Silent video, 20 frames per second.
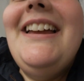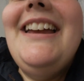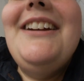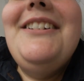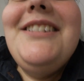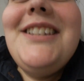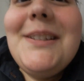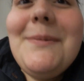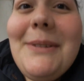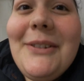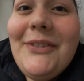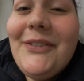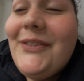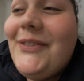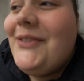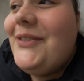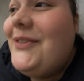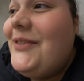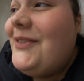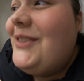
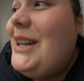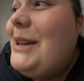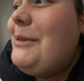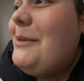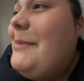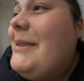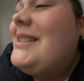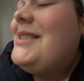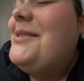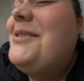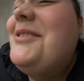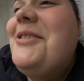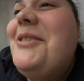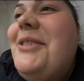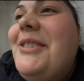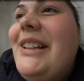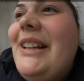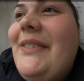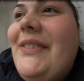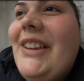it would be so
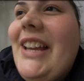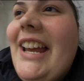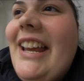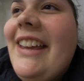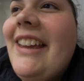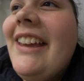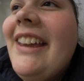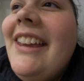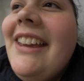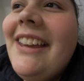cool if like